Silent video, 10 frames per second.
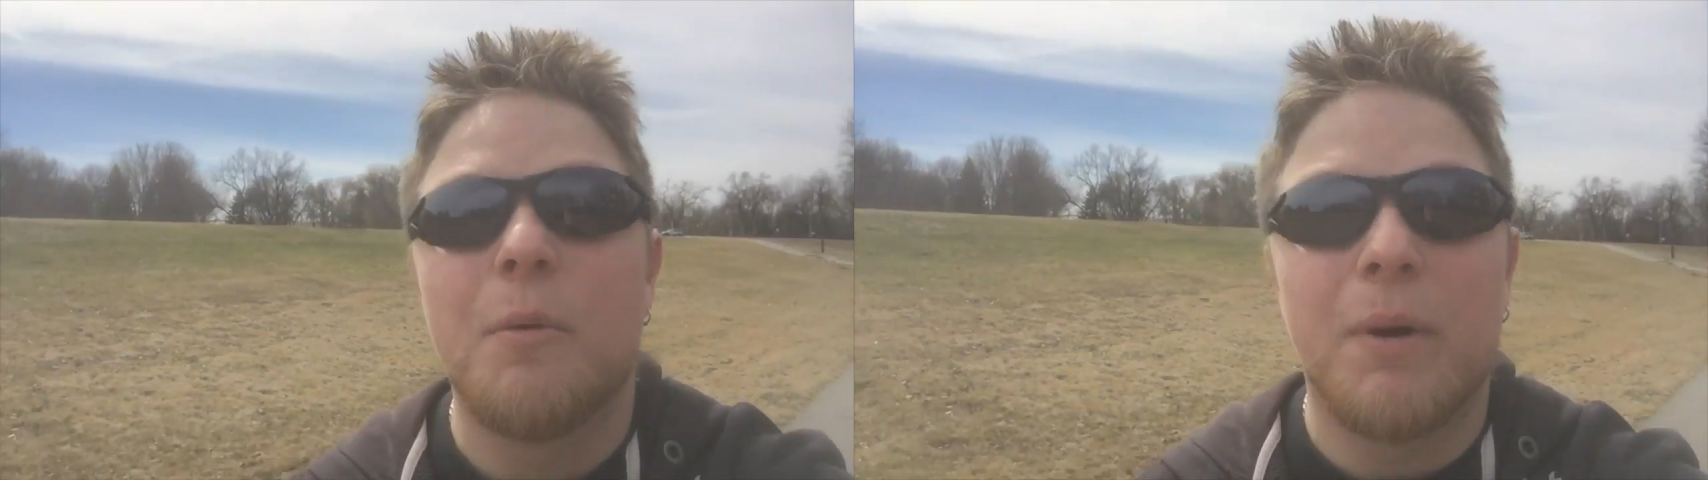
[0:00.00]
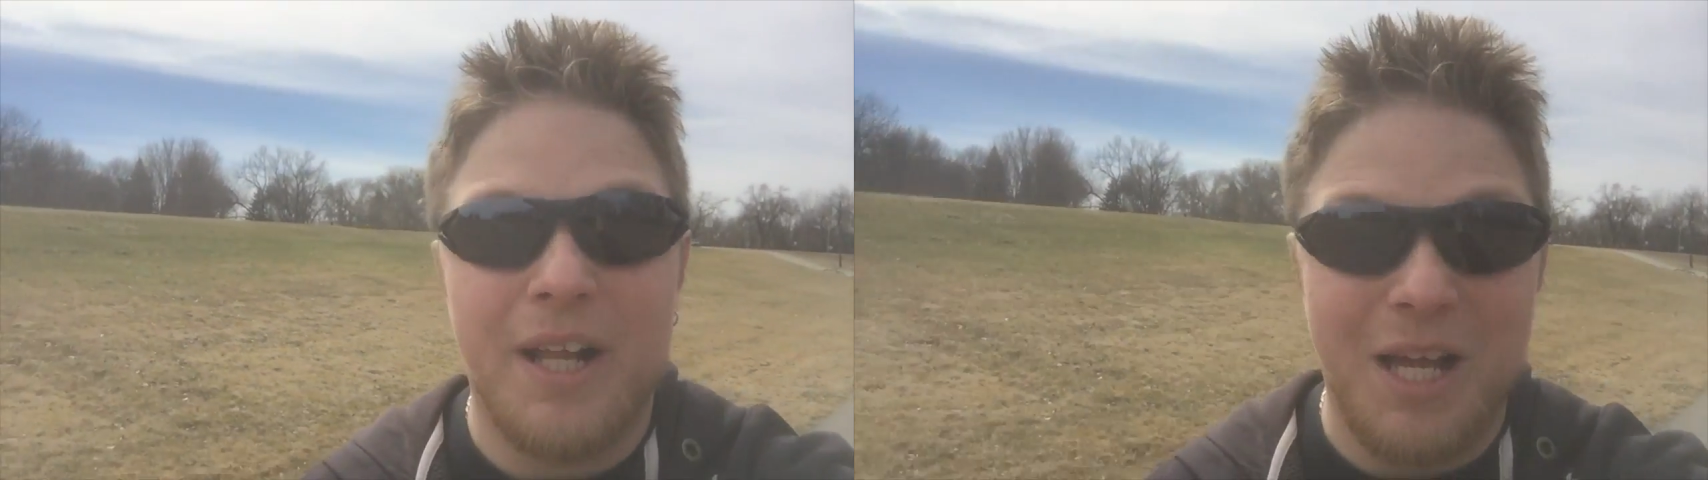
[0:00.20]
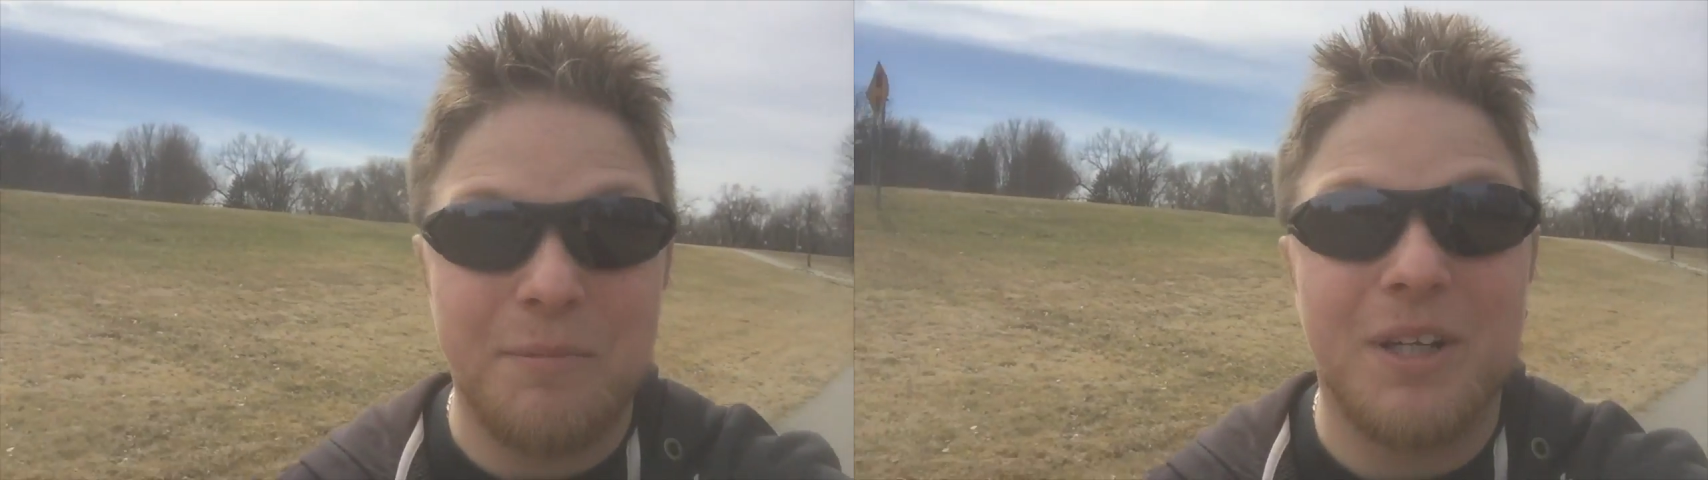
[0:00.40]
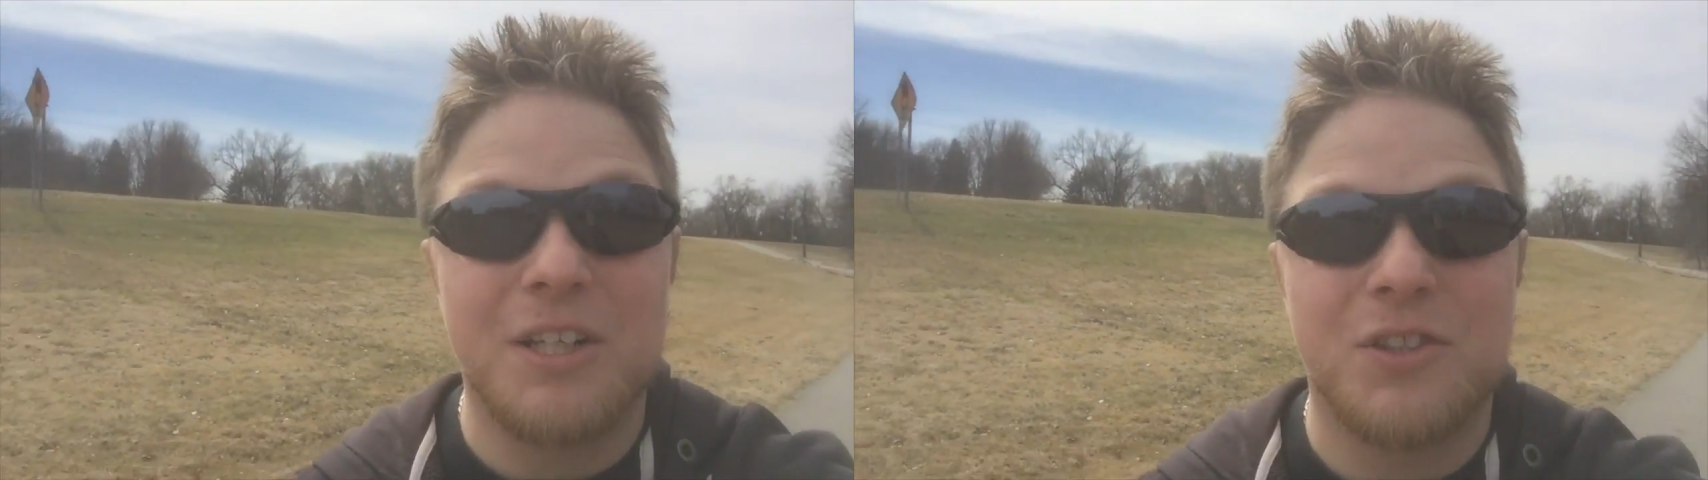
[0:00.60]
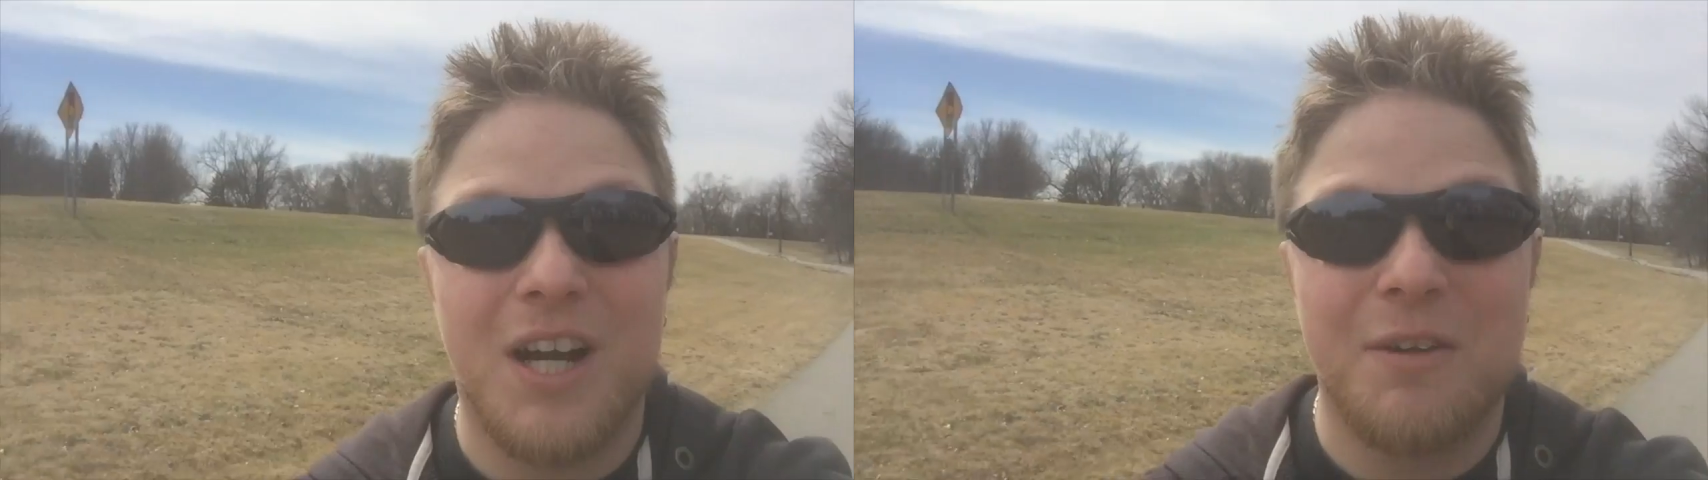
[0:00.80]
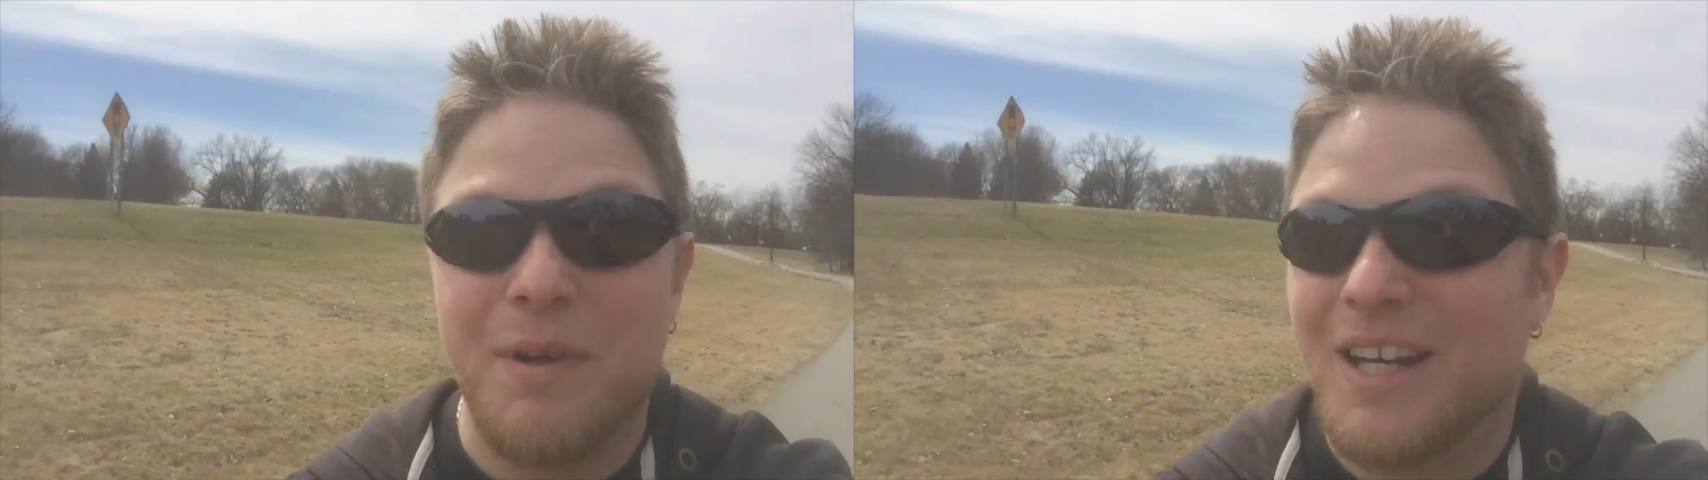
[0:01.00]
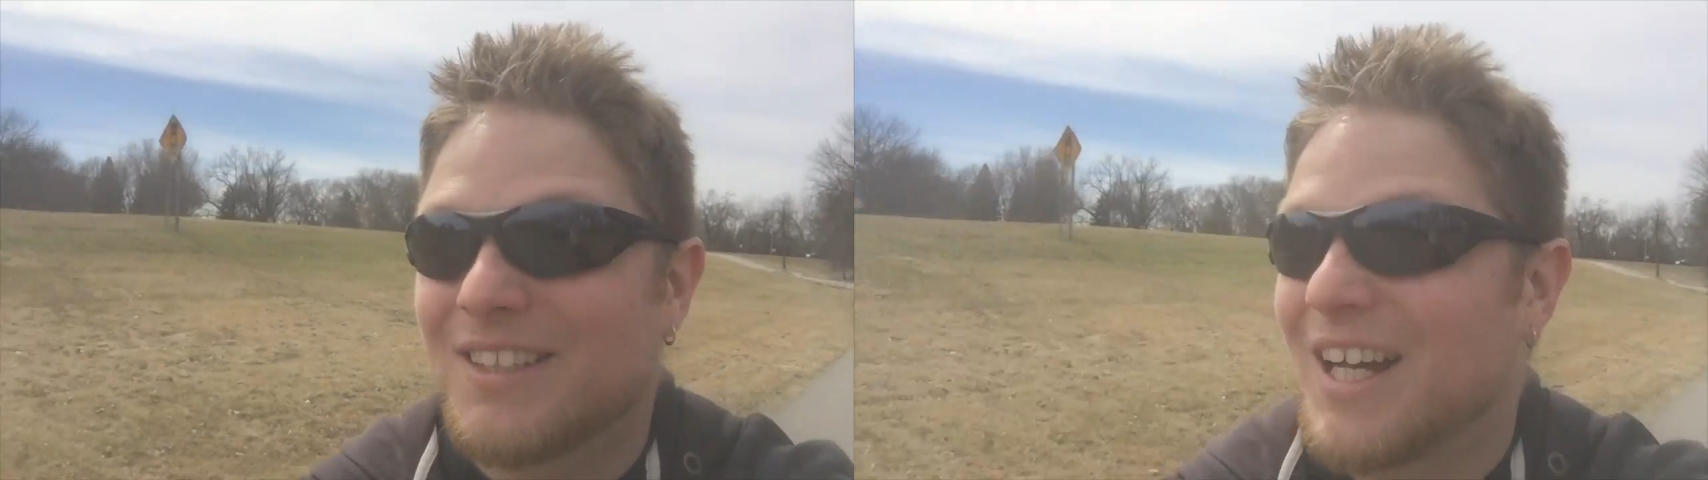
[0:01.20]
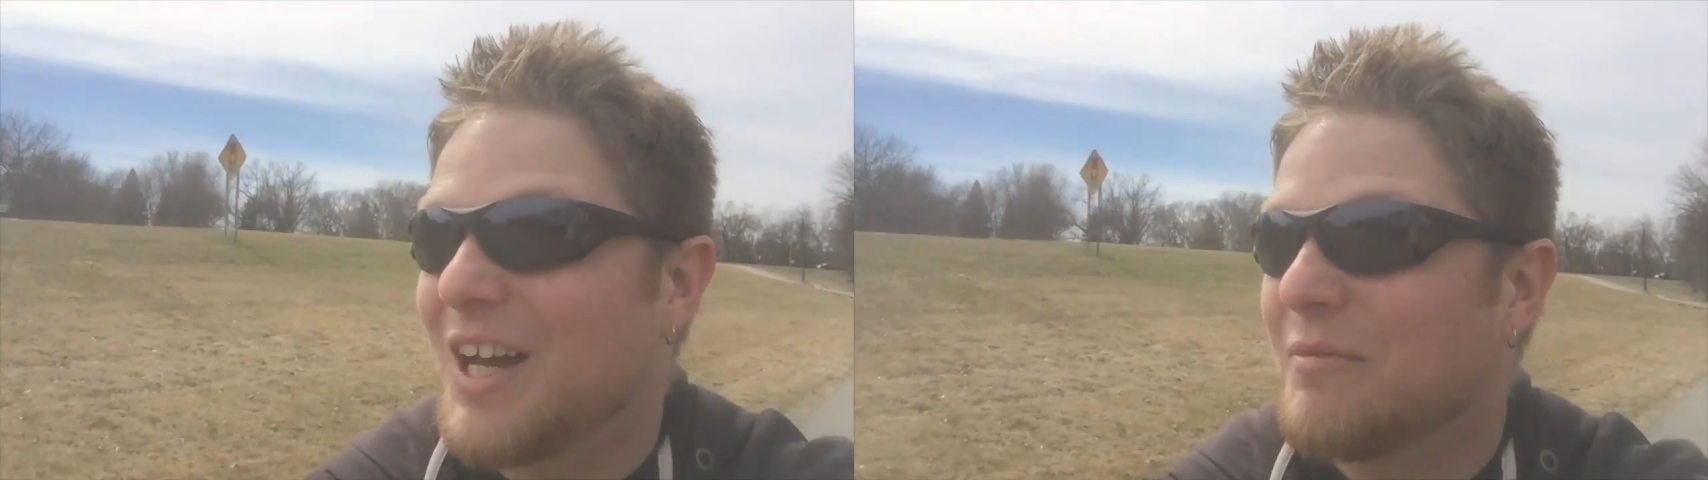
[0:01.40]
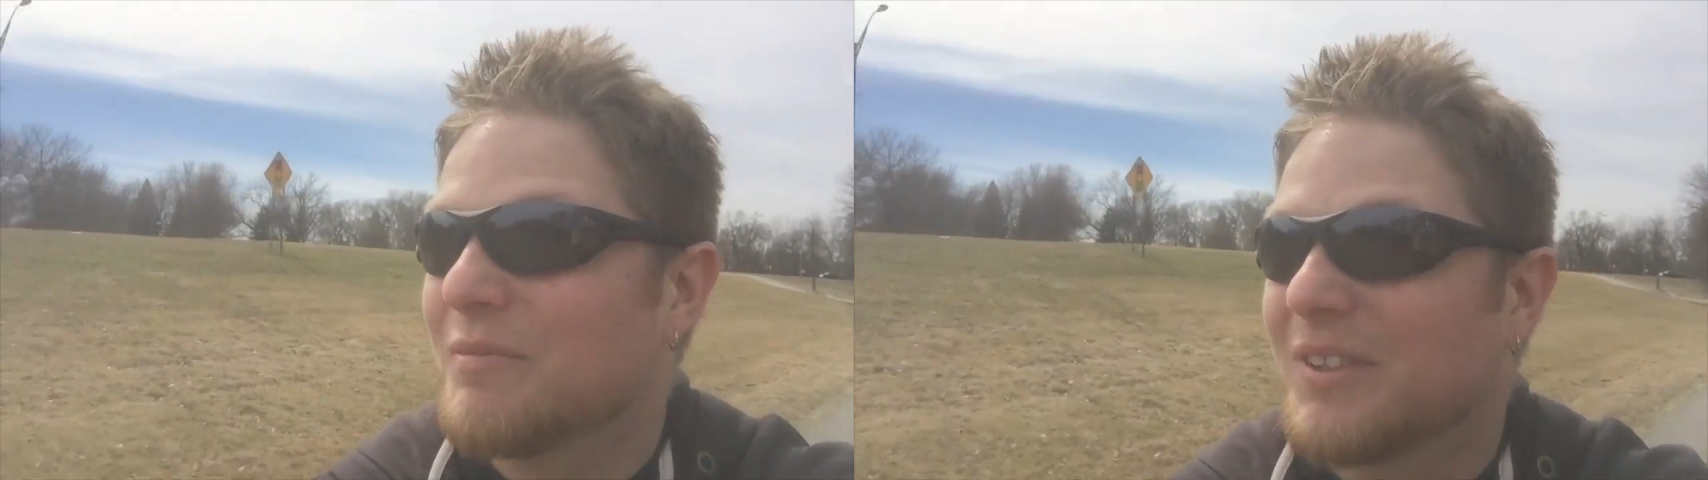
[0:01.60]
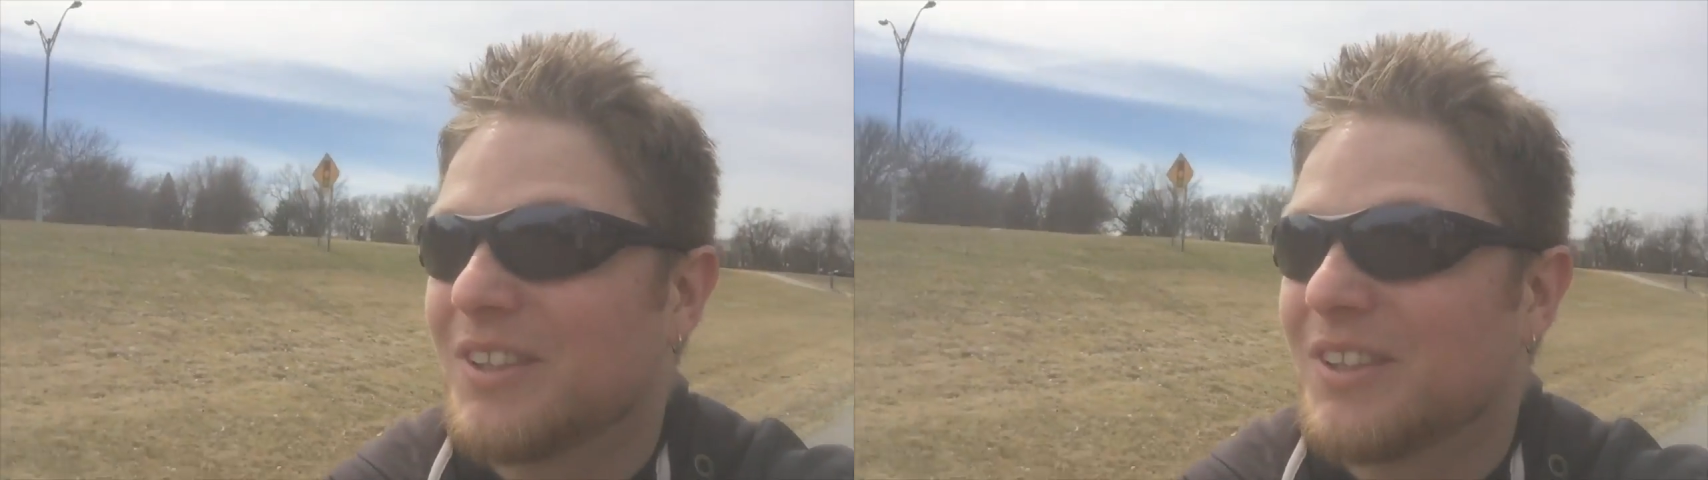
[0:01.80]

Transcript: but I am gonna try and make time.